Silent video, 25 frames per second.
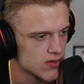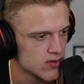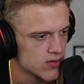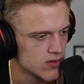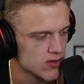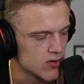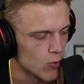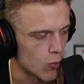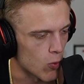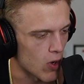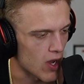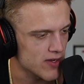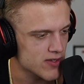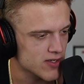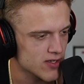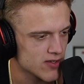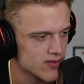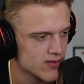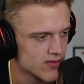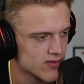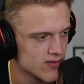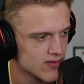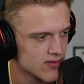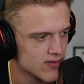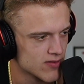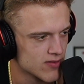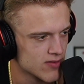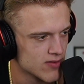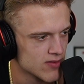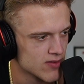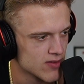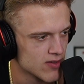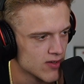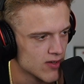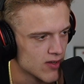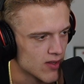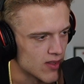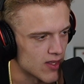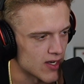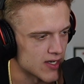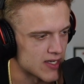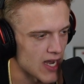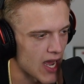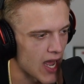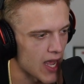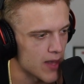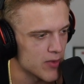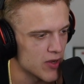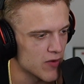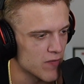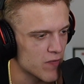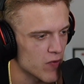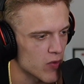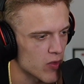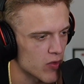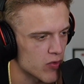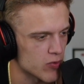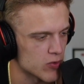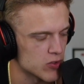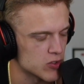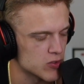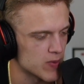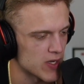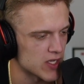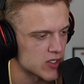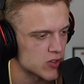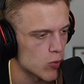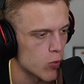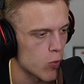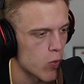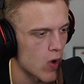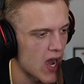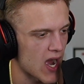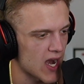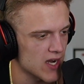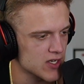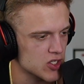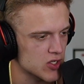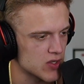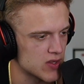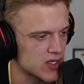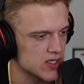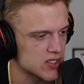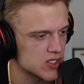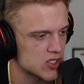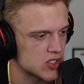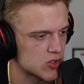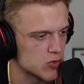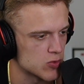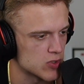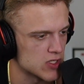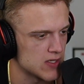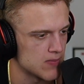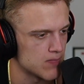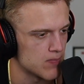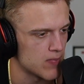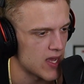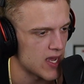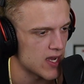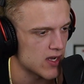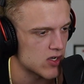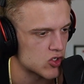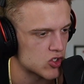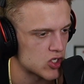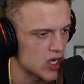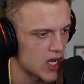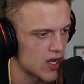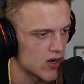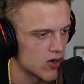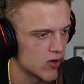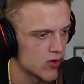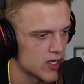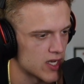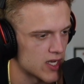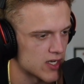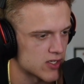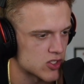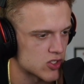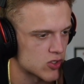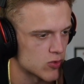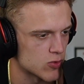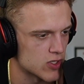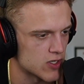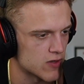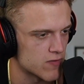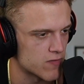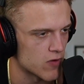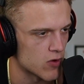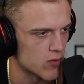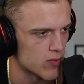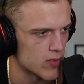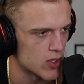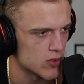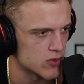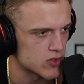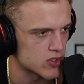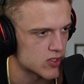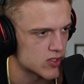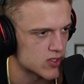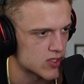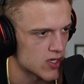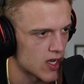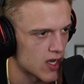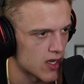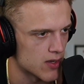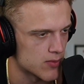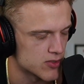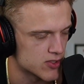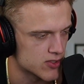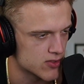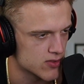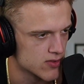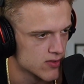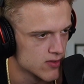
What? The diamond for the 300 bets. Watch this stream make channel history for most subs.